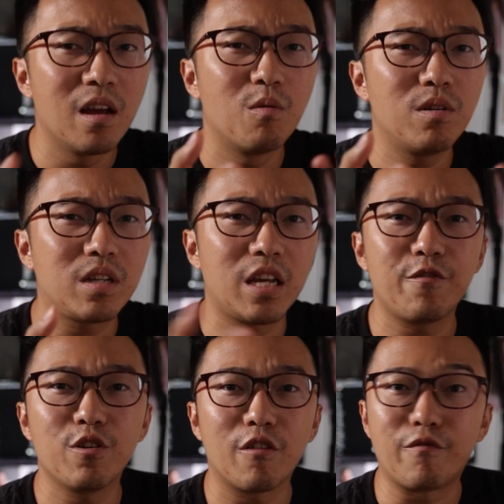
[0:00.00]
would
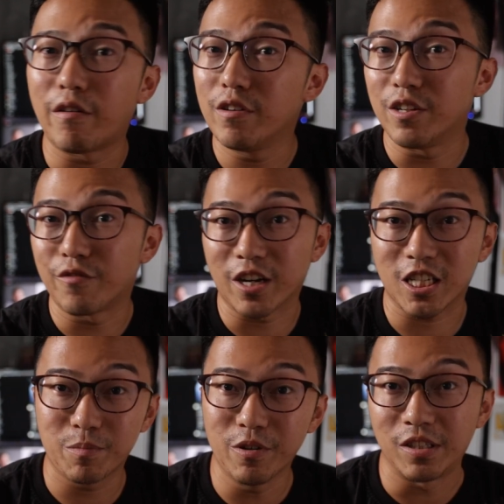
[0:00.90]
give you a very different
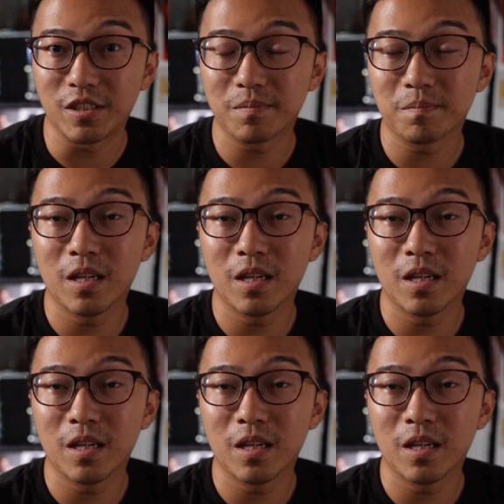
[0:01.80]
experience.